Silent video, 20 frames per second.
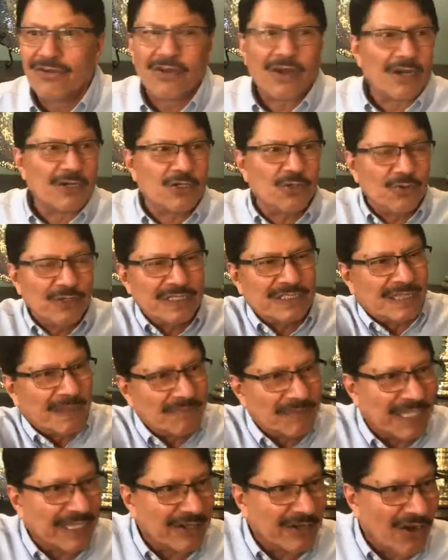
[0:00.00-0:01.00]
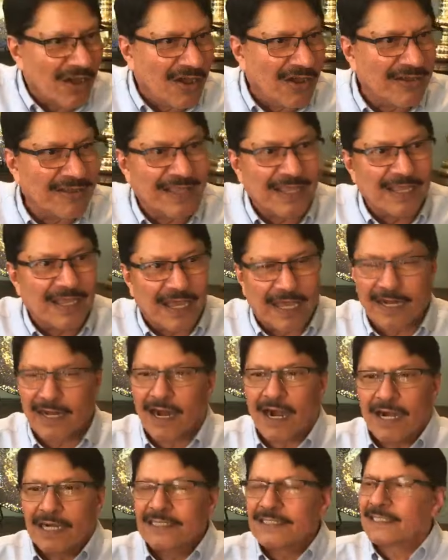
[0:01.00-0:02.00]
or doing something wrong and
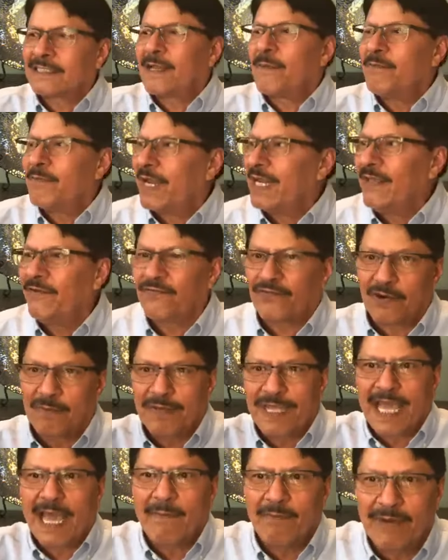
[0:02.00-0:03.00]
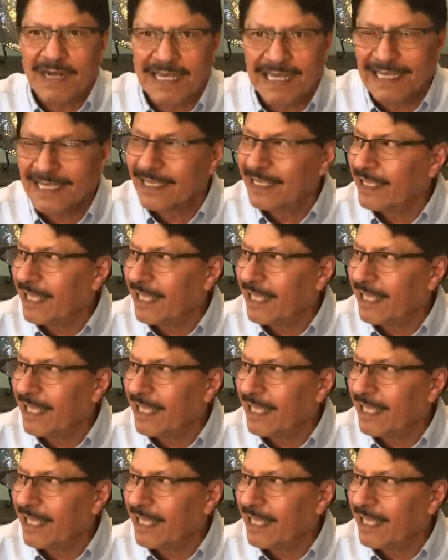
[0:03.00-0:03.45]
earn some money from gambling